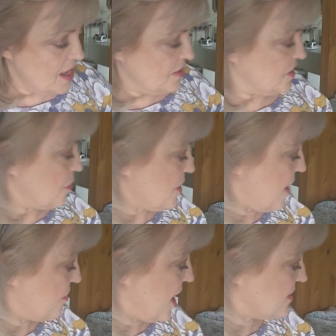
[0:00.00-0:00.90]
So
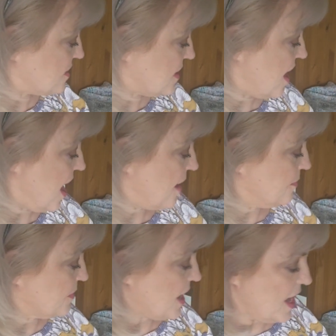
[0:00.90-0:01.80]
yeah, that's that.
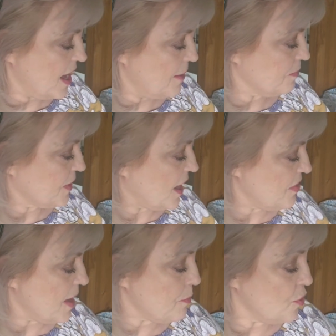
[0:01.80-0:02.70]
And
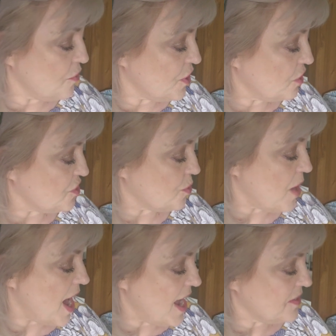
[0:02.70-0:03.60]
then moving on to
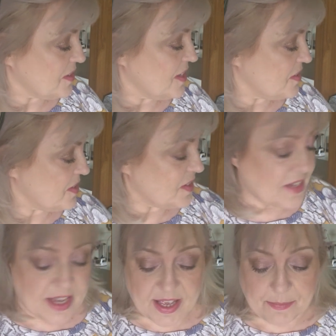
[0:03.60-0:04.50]
eyes, and this is
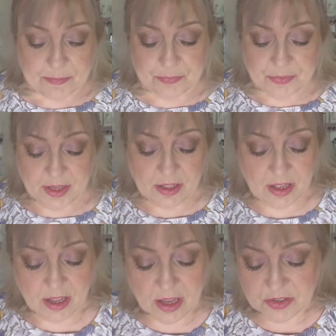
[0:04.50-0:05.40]

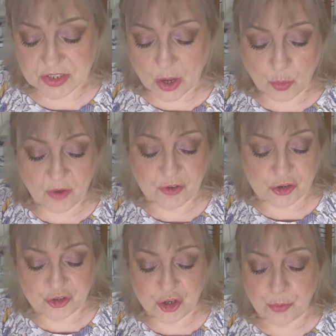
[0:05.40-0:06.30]
so I've
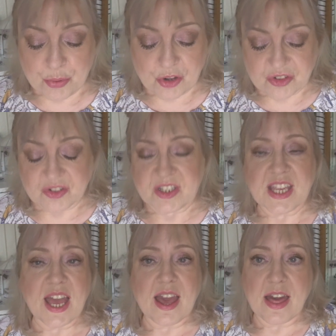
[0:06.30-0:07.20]
got a new product
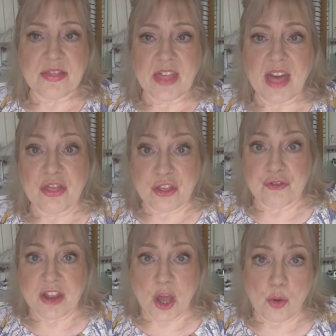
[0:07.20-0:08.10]
here, and then
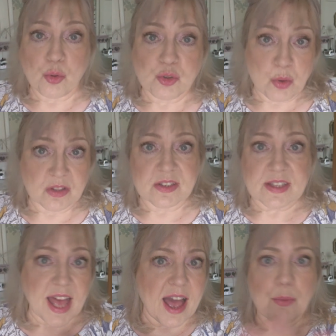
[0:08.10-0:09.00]
3 old ones
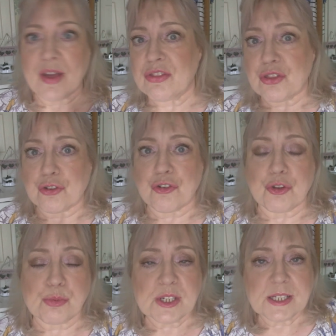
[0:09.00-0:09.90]
that I went
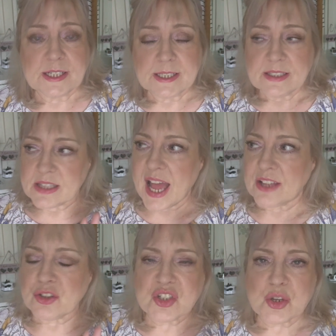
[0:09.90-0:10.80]
through that I
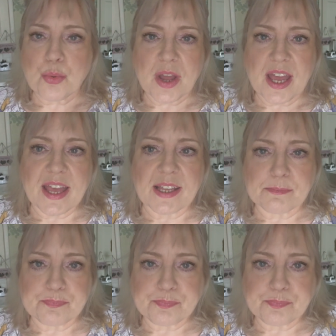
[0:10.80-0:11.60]
used to wear.